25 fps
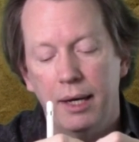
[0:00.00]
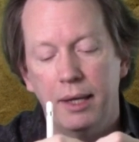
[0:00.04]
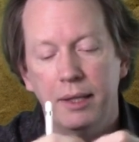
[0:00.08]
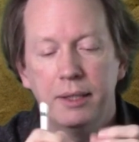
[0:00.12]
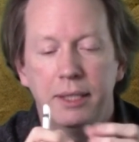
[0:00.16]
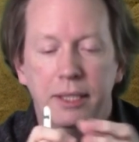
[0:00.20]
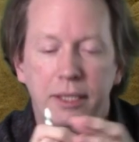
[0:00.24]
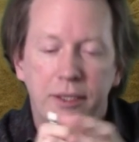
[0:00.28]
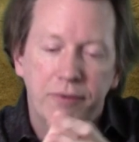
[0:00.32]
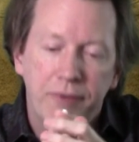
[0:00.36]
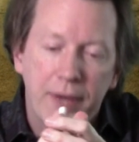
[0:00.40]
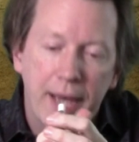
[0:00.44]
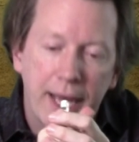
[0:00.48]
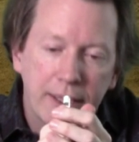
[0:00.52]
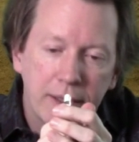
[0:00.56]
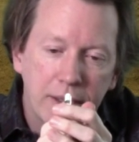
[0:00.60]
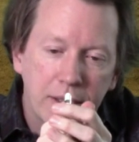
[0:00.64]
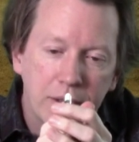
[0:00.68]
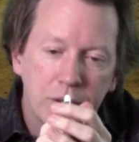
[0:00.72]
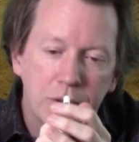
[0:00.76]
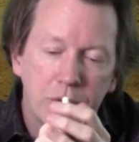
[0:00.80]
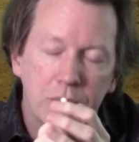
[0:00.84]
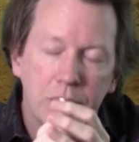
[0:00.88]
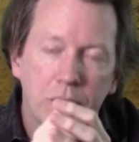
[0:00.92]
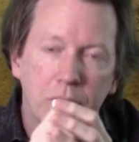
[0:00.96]
This fact
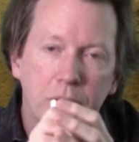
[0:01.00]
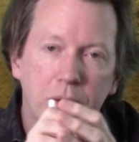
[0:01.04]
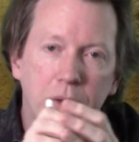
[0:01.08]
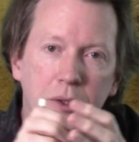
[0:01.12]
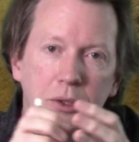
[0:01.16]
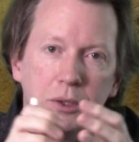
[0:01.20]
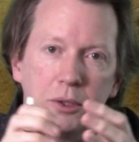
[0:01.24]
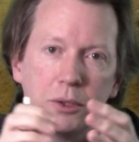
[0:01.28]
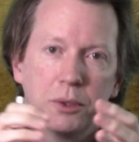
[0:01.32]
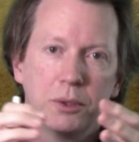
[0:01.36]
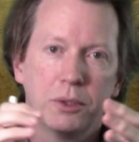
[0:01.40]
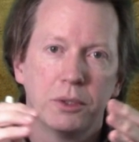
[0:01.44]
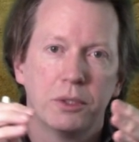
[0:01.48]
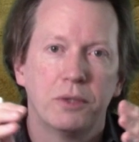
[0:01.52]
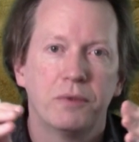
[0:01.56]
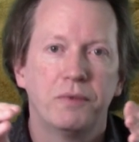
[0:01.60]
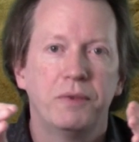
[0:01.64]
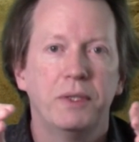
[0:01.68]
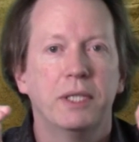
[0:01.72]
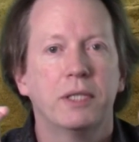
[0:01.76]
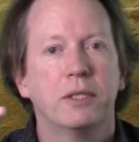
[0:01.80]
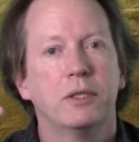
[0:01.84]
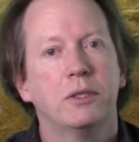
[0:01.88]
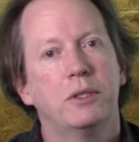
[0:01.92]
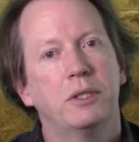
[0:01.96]
that circles or
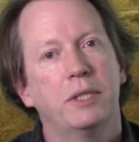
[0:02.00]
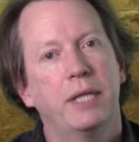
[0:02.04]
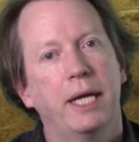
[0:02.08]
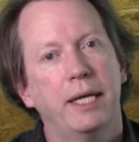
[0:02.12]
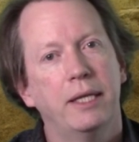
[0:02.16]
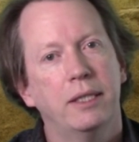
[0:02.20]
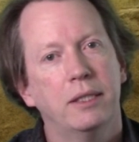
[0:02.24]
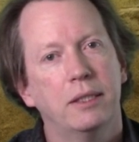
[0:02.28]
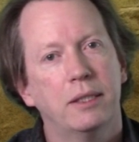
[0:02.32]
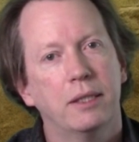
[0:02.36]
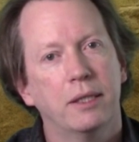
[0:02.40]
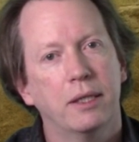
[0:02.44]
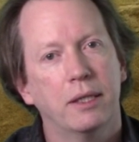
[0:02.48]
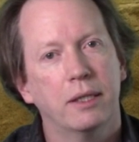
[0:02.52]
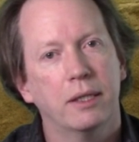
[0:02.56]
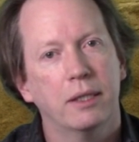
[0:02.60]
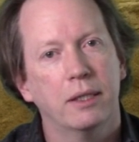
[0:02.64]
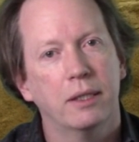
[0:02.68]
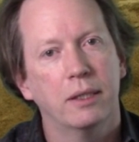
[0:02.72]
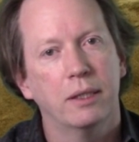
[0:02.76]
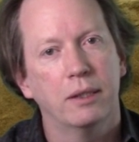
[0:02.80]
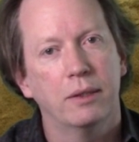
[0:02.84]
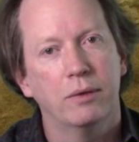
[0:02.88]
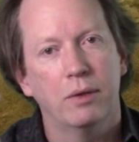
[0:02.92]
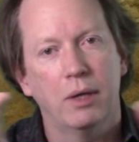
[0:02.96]
spheres change
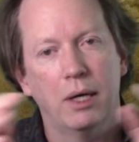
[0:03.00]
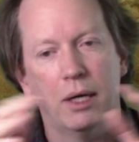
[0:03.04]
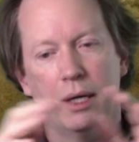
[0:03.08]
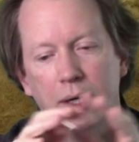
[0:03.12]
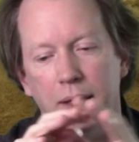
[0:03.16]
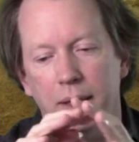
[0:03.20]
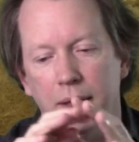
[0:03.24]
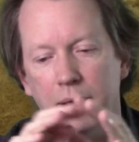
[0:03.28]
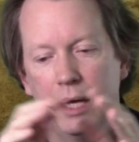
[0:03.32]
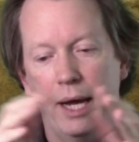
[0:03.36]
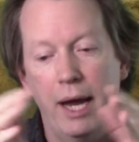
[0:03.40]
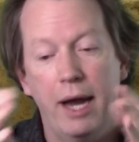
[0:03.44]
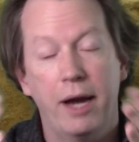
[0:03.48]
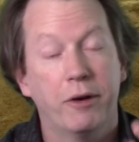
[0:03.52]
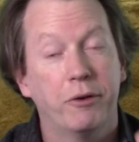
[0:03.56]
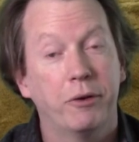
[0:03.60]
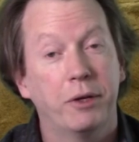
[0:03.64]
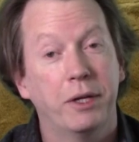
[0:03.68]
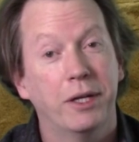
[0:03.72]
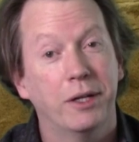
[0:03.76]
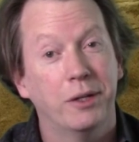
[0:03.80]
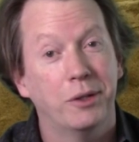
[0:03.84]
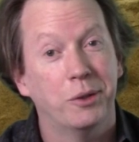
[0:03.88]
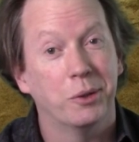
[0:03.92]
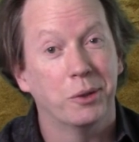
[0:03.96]
their
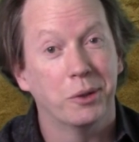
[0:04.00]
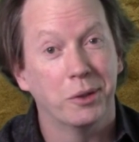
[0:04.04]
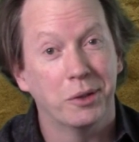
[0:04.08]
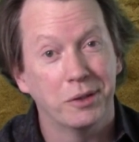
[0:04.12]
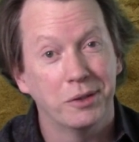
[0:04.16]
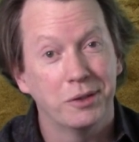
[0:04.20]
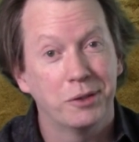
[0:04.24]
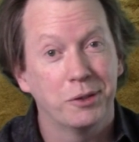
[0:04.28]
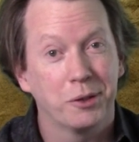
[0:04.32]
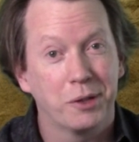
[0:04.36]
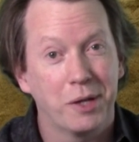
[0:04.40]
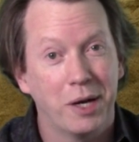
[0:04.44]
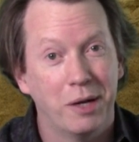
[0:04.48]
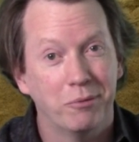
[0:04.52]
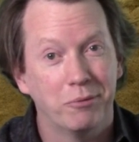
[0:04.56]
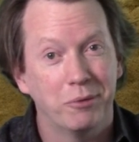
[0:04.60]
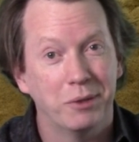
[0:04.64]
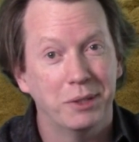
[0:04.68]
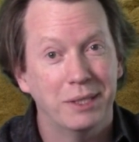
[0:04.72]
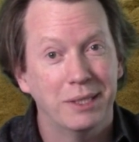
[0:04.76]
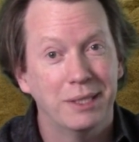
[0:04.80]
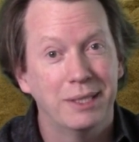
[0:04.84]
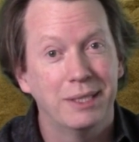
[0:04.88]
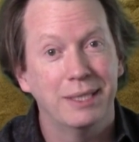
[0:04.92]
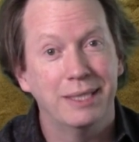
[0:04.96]
area or
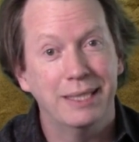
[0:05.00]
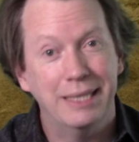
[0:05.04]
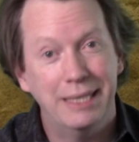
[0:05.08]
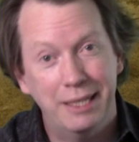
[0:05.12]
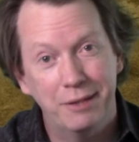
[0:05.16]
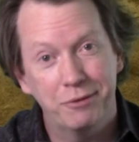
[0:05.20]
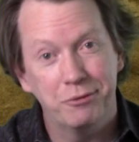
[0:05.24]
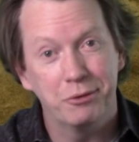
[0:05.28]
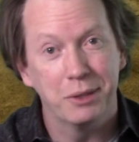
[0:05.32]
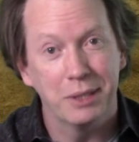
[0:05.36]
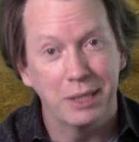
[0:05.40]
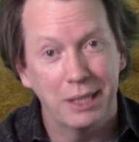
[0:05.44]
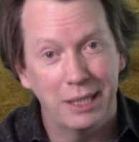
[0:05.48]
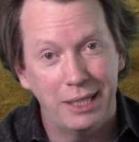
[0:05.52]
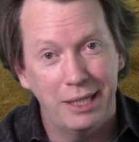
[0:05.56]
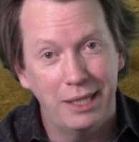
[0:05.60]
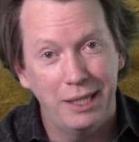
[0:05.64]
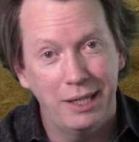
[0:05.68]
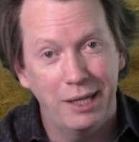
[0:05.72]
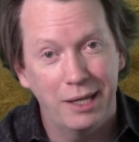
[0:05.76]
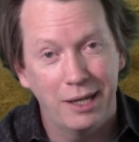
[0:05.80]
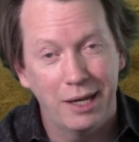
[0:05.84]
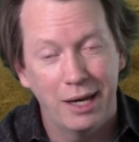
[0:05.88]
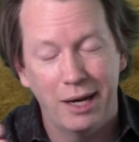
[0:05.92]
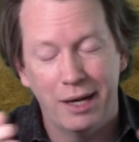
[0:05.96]
circumference
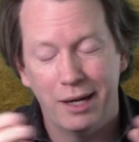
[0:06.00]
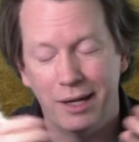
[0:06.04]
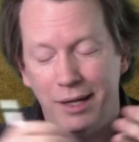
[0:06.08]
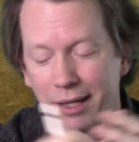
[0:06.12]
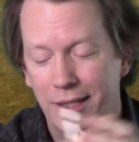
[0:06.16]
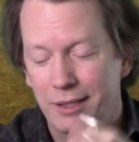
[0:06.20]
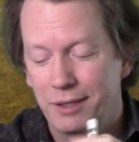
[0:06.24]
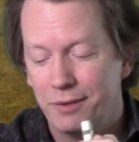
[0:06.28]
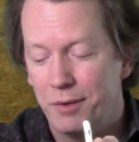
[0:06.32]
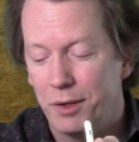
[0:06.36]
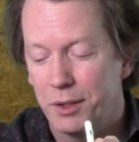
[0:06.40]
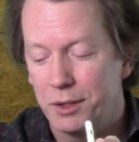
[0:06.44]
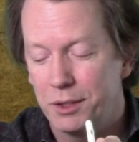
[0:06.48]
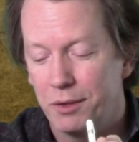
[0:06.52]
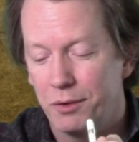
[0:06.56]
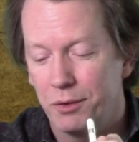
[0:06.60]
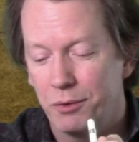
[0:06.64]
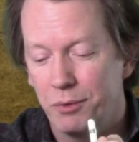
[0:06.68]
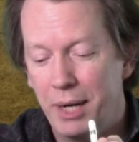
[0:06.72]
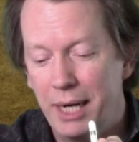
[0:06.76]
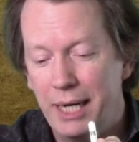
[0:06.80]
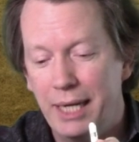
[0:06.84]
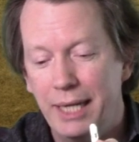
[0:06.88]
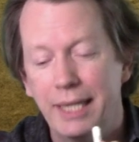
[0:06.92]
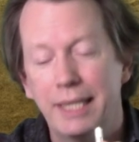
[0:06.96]
differently as a function of
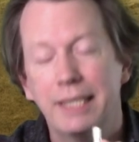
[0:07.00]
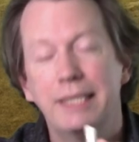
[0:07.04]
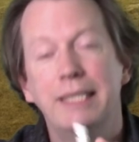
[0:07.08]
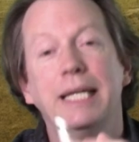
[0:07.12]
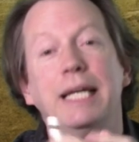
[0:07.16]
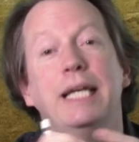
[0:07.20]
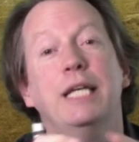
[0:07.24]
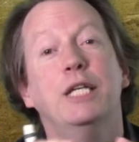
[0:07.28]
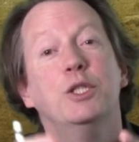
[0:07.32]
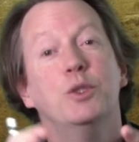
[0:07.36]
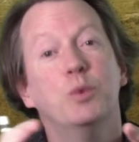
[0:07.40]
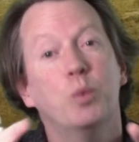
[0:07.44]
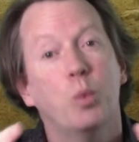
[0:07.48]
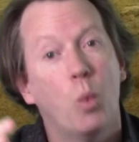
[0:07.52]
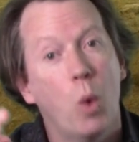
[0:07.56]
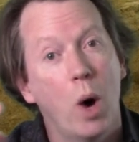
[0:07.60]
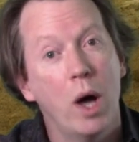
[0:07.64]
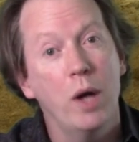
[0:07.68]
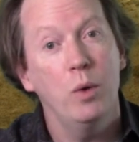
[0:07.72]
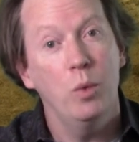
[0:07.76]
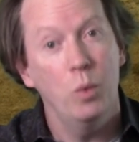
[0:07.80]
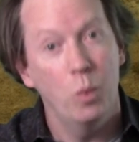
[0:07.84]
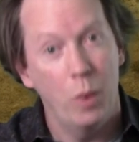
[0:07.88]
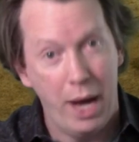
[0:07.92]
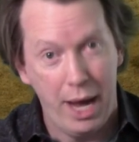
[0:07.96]
the radius is
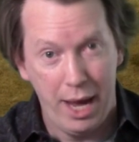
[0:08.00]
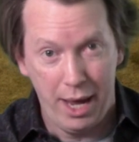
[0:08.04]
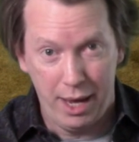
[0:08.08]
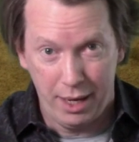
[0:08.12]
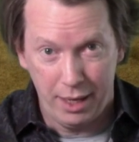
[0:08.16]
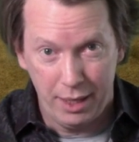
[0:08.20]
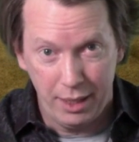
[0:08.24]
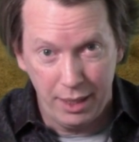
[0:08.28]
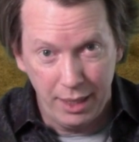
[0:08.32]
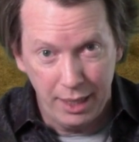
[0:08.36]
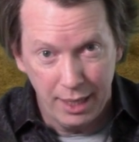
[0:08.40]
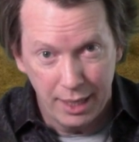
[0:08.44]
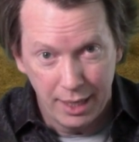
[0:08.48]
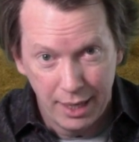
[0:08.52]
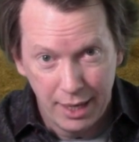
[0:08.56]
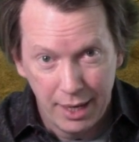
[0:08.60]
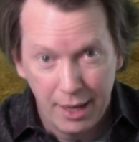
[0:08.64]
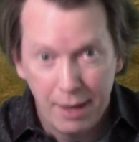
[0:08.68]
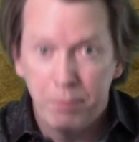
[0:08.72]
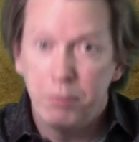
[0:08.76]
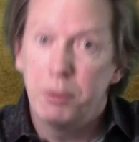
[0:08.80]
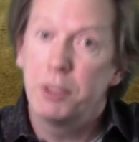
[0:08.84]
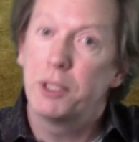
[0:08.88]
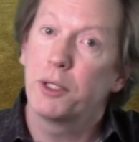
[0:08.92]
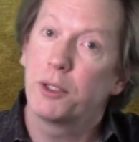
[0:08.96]
one way,
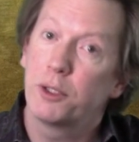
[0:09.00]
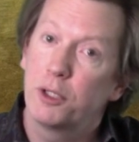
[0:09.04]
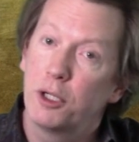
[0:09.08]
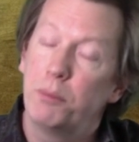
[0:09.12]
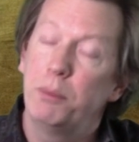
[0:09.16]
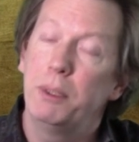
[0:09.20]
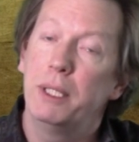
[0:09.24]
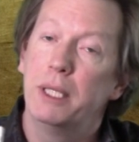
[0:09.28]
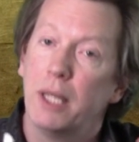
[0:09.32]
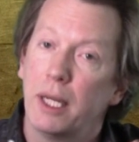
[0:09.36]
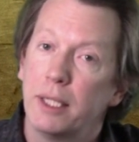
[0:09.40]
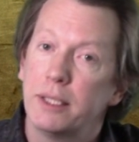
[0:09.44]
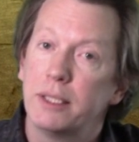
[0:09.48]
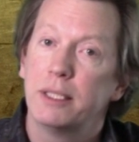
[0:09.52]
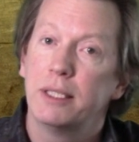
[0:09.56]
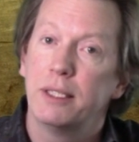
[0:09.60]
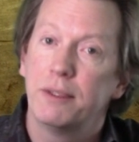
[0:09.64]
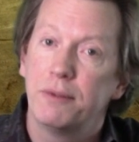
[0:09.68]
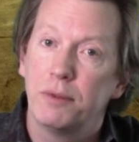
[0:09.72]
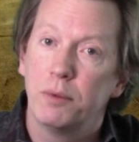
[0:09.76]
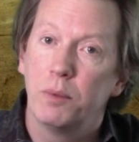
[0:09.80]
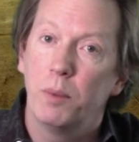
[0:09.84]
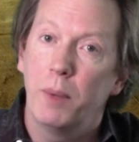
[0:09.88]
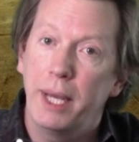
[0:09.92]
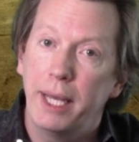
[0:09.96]
but there could be lots of
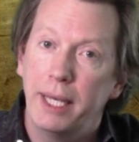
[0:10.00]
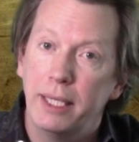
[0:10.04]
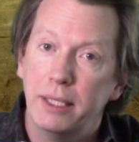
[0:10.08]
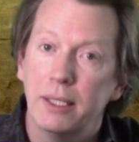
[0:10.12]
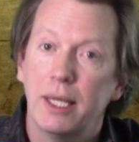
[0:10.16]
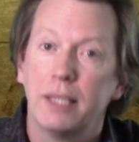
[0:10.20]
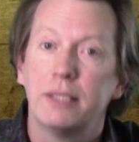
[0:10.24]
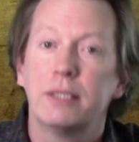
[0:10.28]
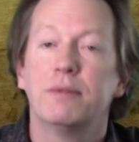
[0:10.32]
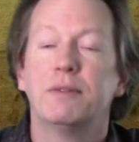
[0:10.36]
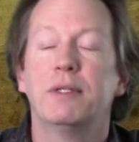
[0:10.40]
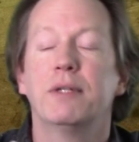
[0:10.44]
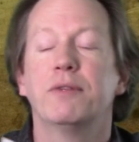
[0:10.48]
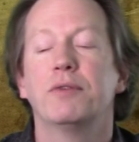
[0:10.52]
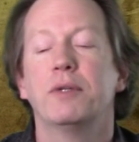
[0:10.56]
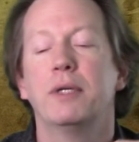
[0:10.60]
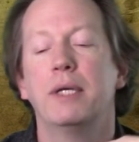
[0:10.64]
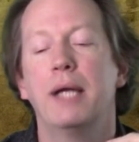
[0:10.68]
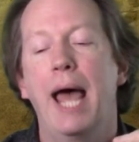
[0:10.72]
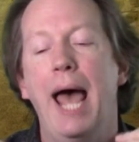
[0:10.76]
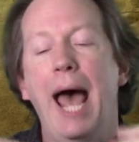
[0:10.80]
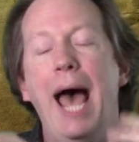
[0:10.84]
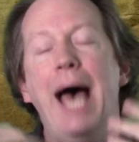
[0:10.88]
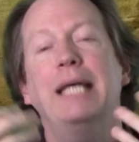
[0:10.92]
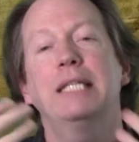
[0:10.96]
different ways, lots of
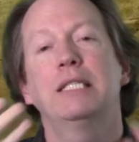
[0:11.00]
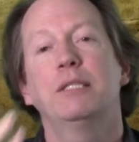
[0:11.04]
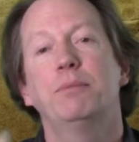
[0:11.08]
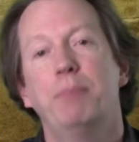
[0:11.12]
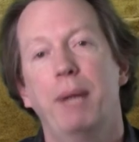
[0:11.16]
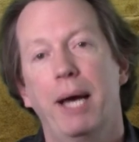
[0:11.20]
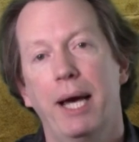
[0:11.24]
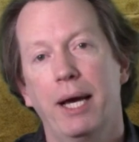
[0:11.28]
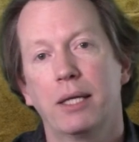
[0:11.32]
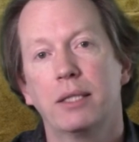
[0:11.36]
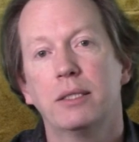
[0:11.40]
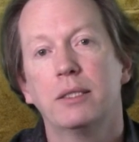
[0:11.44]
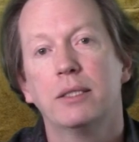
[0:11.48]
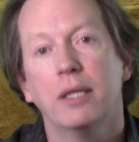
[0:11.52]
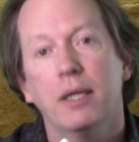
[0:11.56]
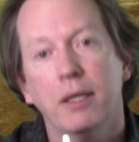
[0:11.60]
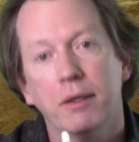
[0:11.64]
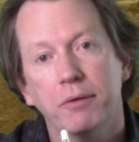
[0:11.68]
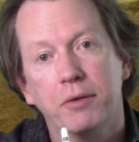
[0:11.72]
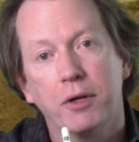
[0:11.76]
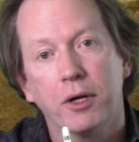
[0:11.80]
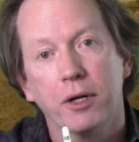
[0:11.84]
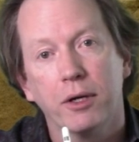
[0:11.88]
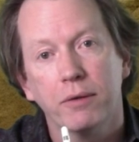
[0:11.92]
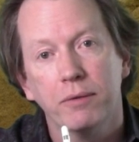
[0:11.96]
different aspects
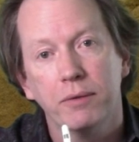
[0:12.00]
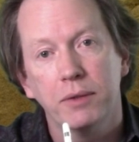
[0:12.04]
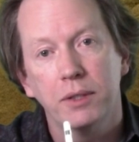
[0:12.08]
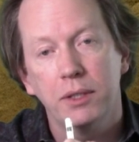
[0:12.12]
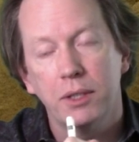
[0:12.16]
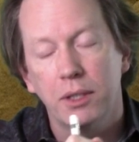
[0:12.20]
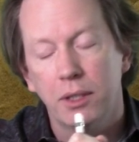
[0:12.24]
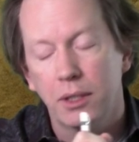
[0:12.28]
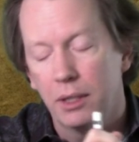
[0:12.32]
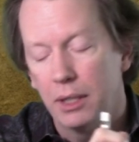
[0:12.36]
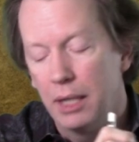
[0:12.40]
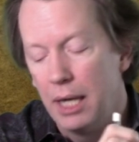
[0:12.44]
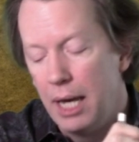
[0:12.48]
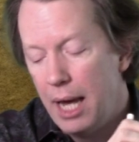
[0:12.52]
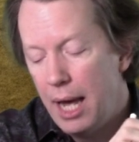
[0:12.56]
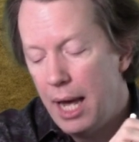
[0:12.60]
of curvature.